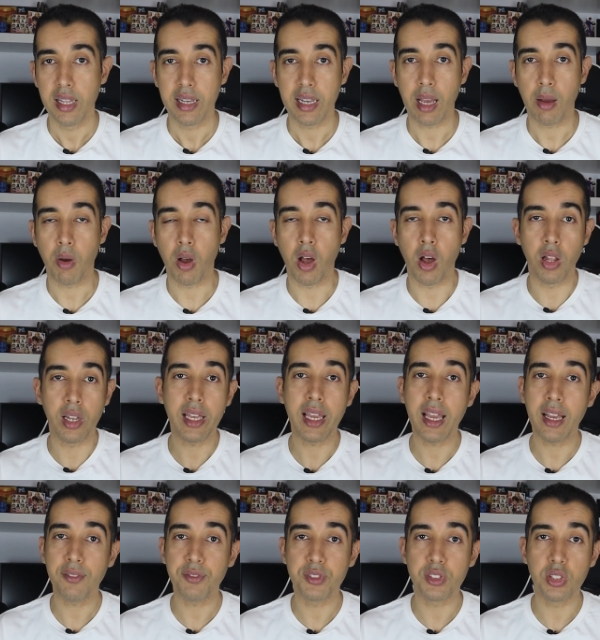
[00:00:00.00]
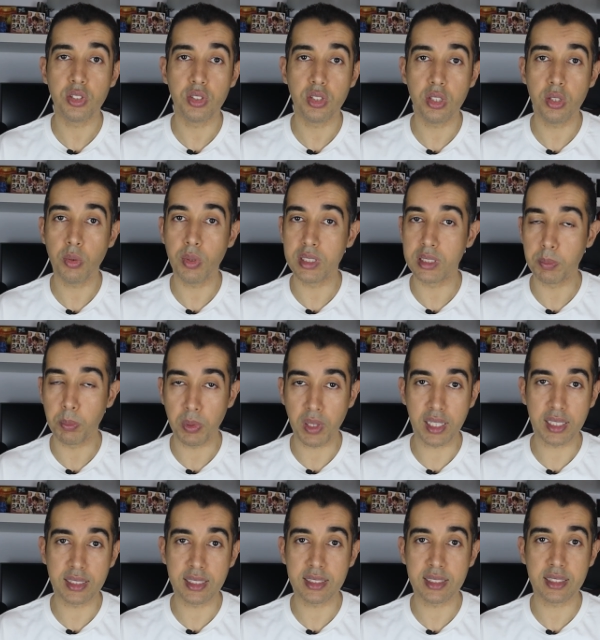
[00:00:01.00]
Now, all I have to do is
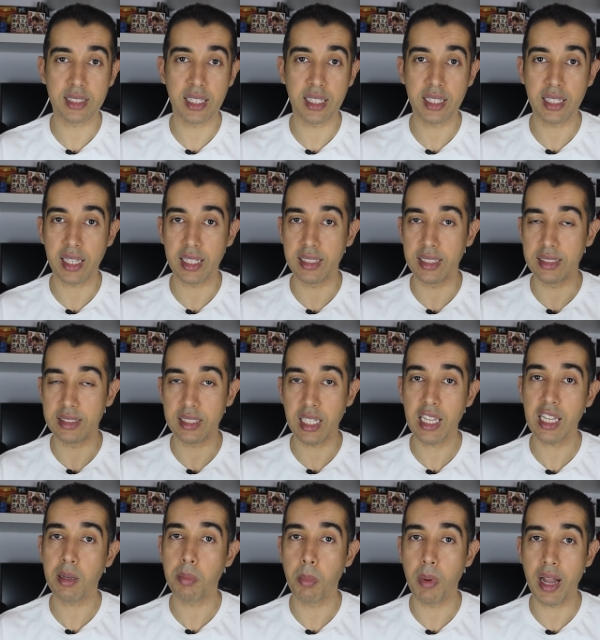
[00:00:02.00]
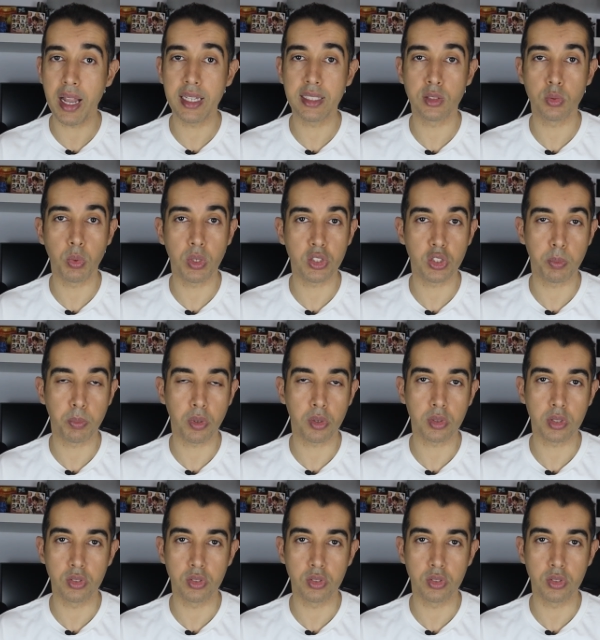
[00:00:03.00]
plug this thing and then take my Switch Pro